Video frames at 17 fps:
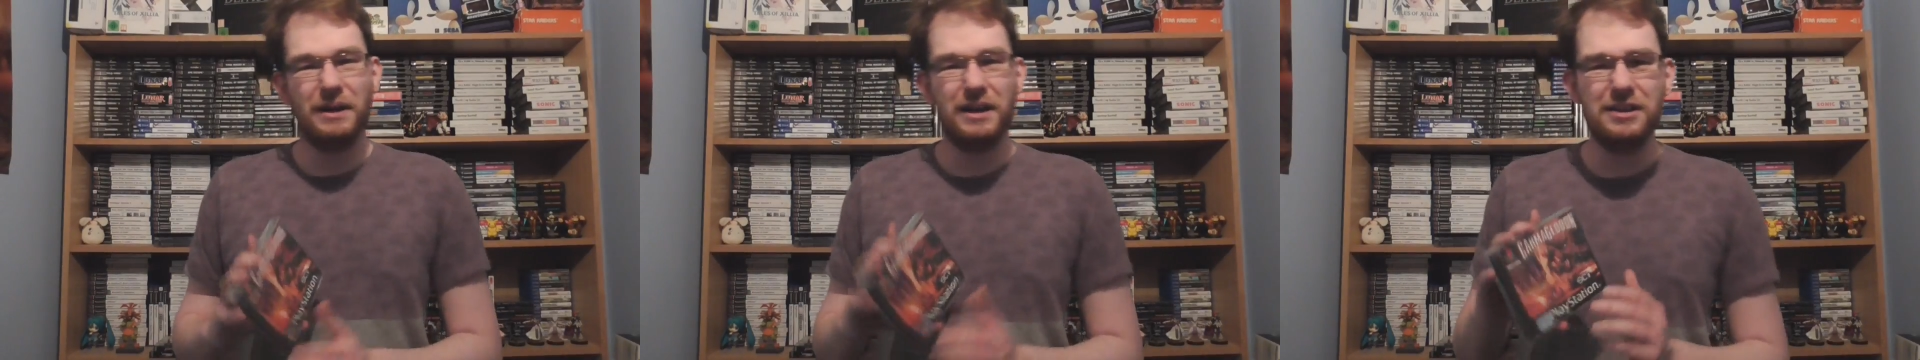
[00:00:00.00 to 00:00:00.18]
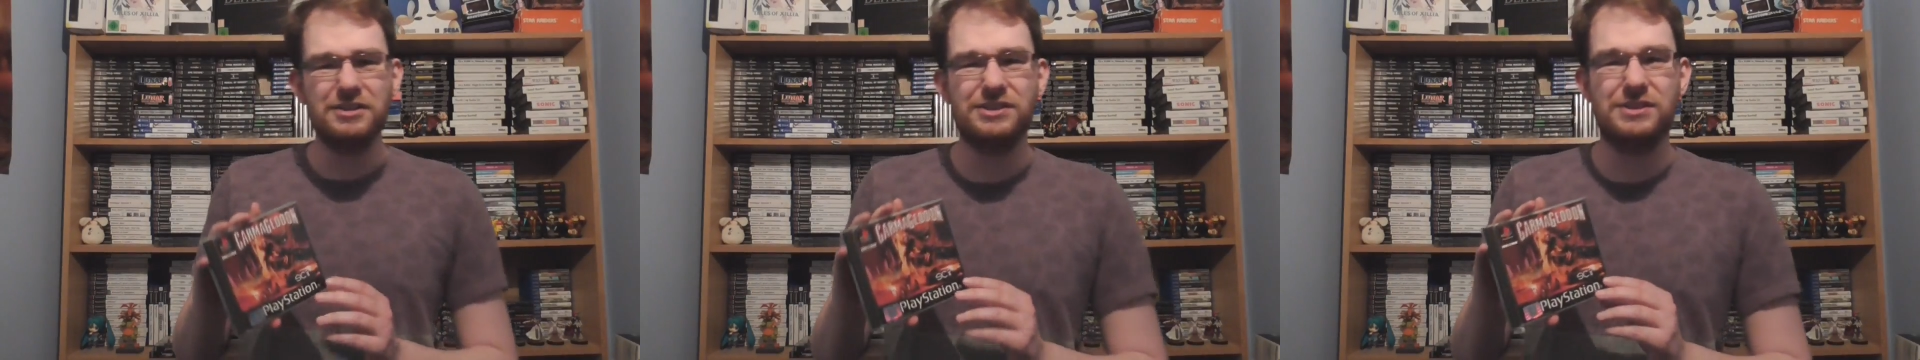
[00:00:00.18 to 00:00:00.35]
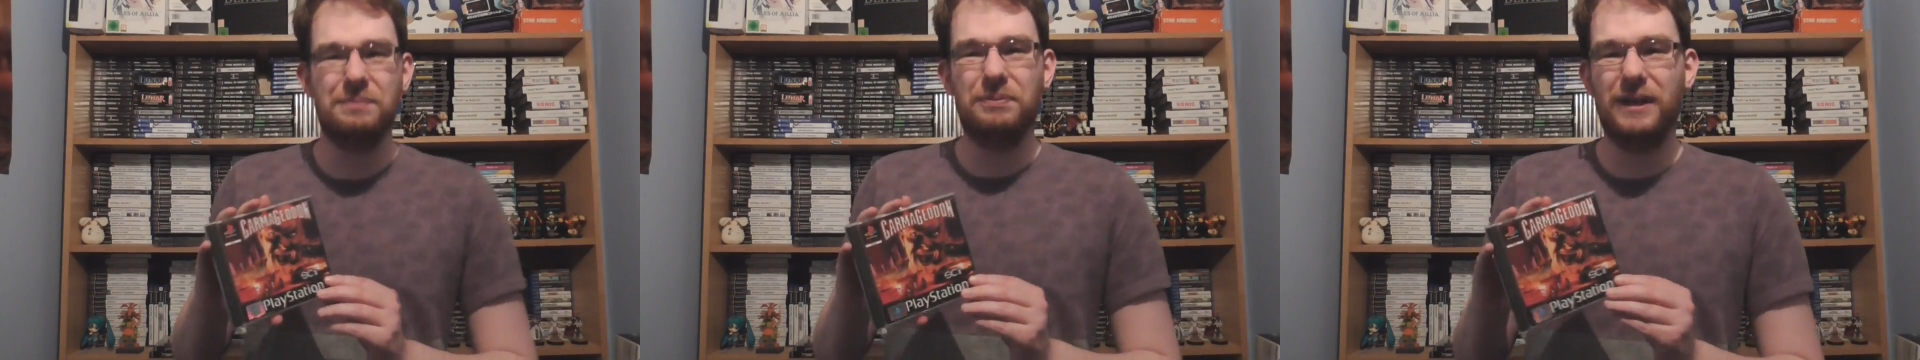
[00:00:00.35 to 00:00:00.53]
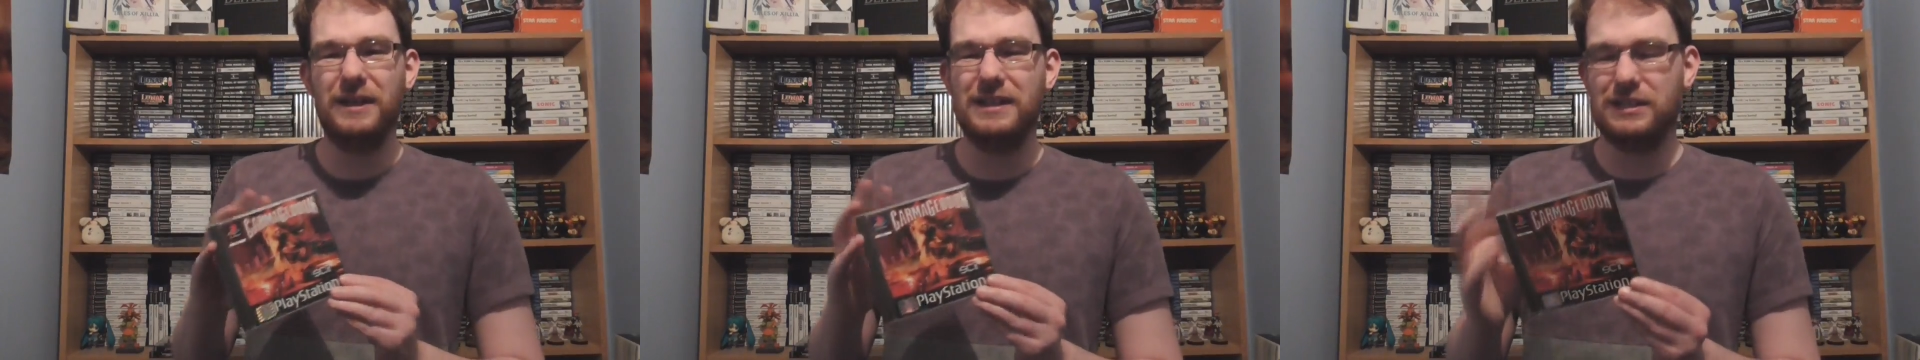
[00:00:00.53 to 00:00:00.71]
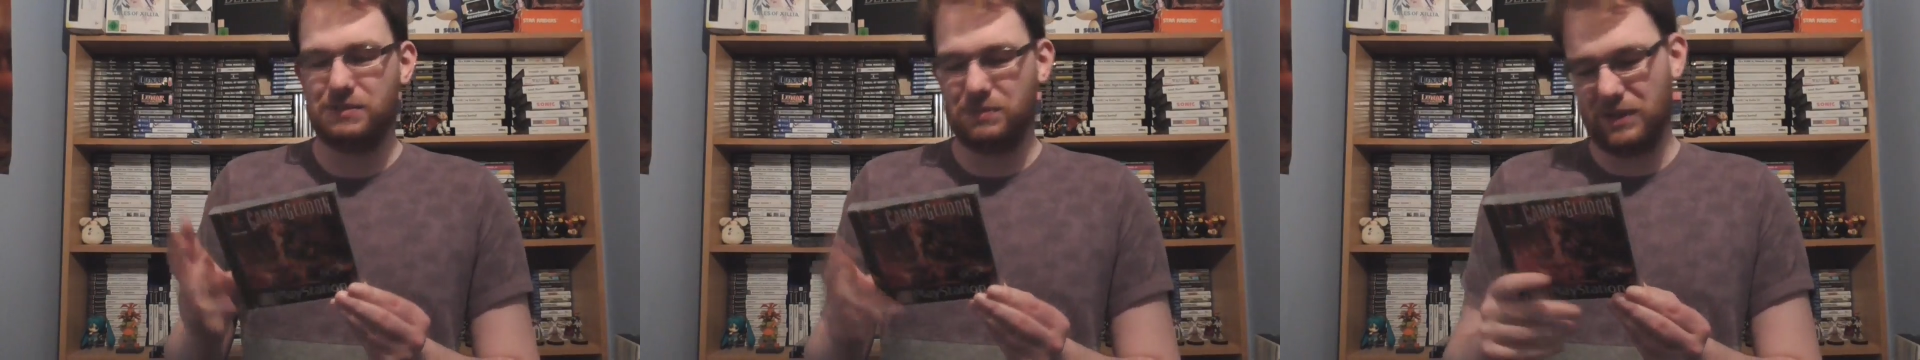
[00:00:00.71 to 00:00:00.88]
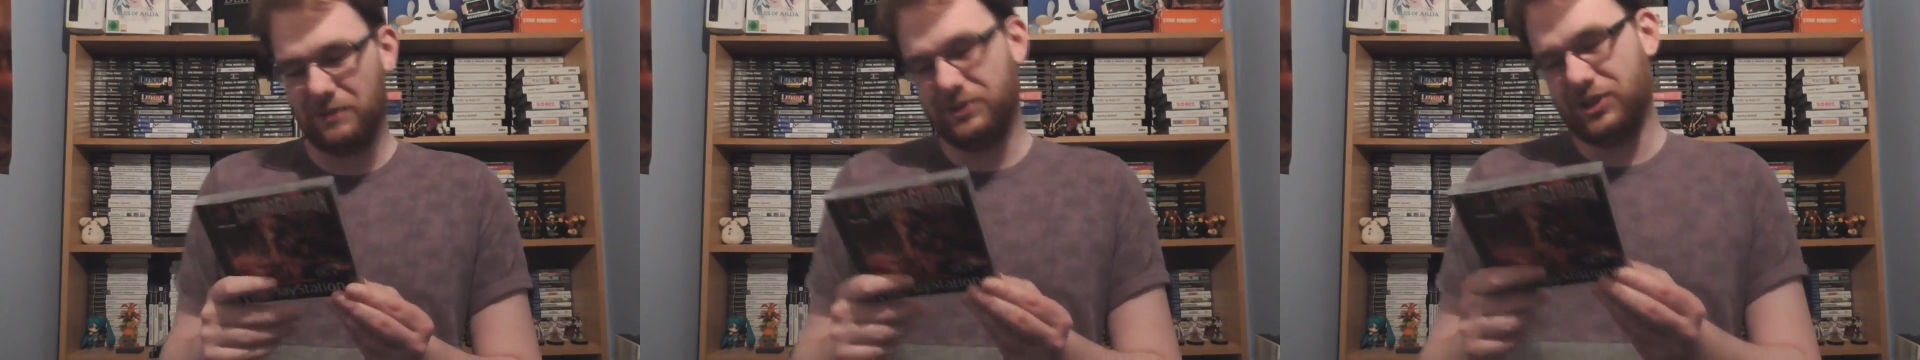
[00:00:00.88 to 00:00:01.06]
But I used to play
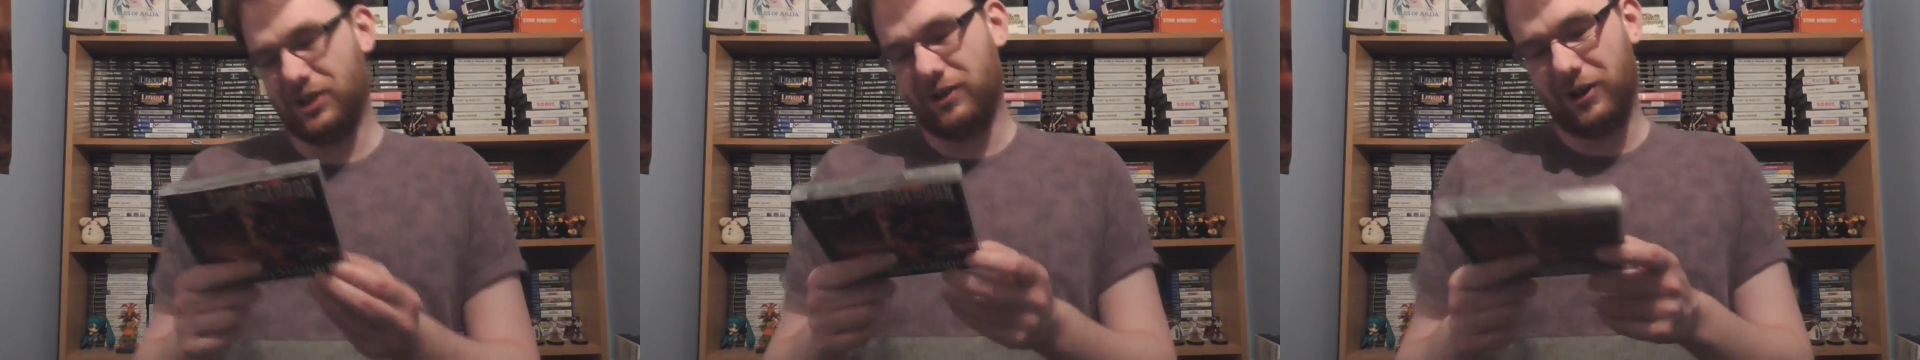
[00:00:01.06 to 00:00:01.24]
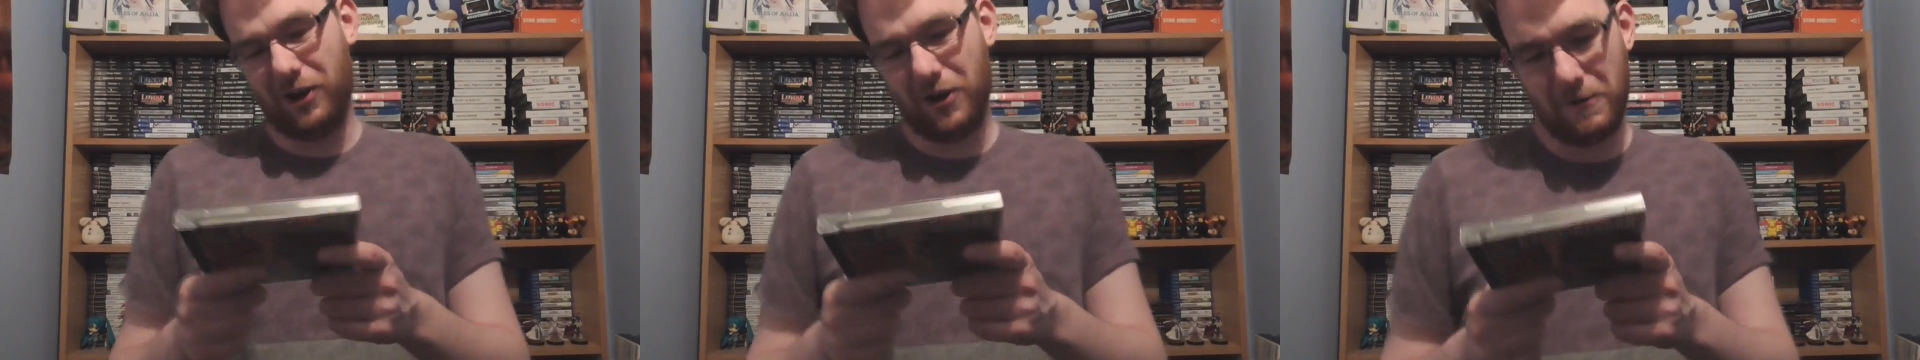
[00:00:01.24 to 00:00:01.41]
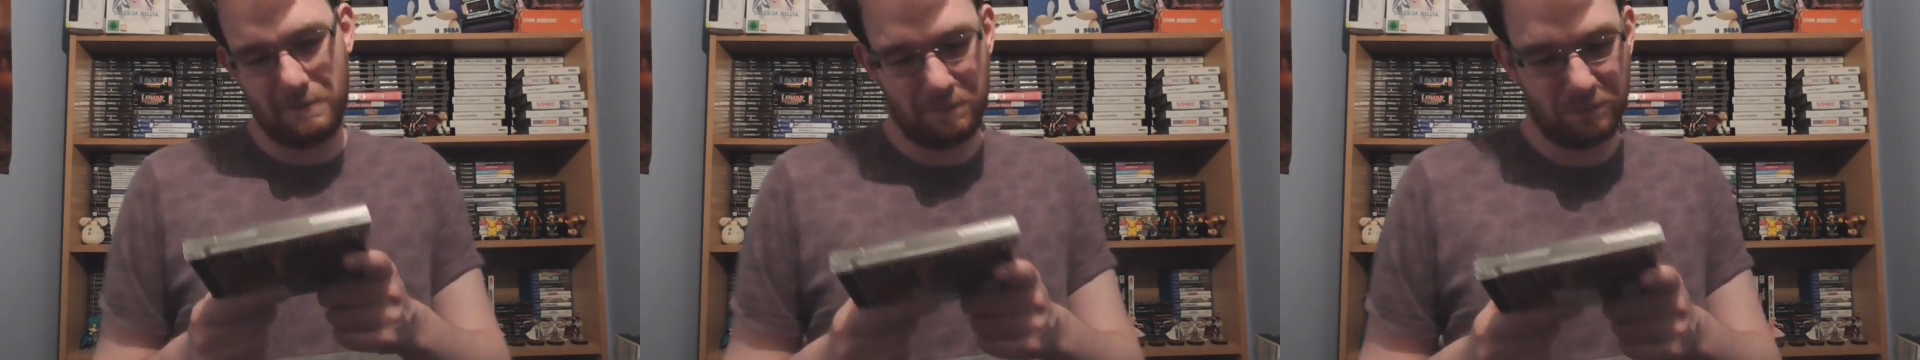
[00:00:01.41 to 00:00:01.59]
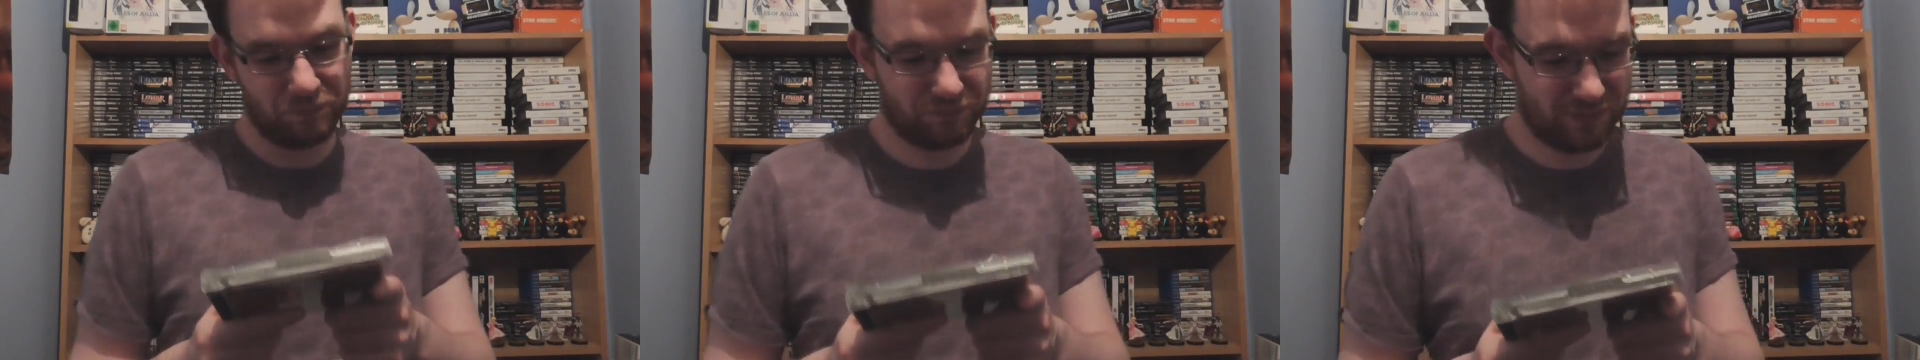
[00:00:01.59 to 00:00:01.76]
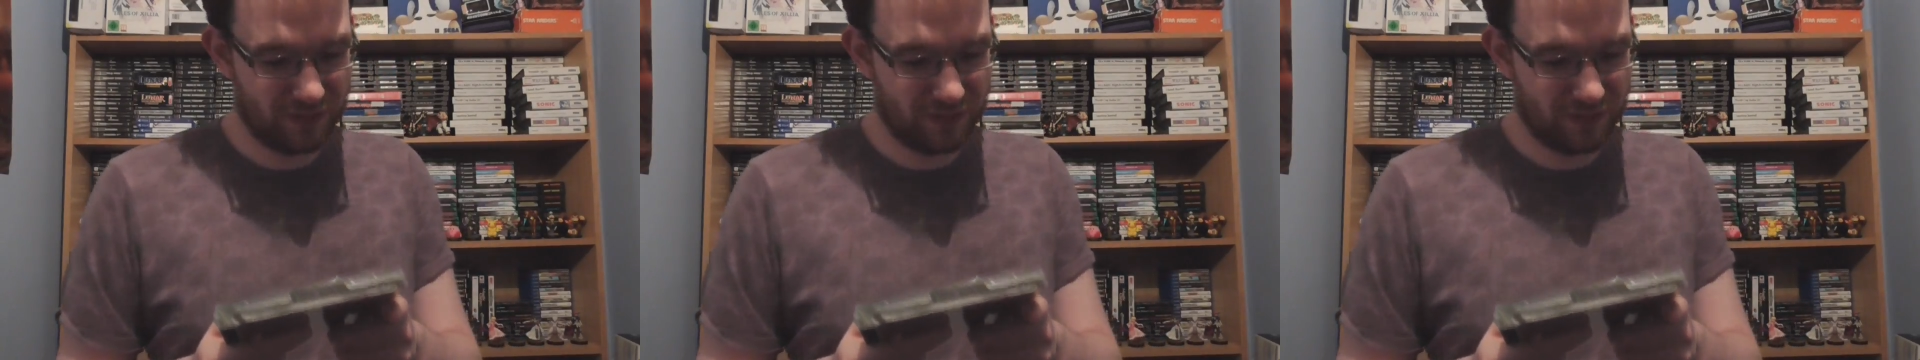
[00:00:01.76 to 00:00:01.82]
this when I was younger.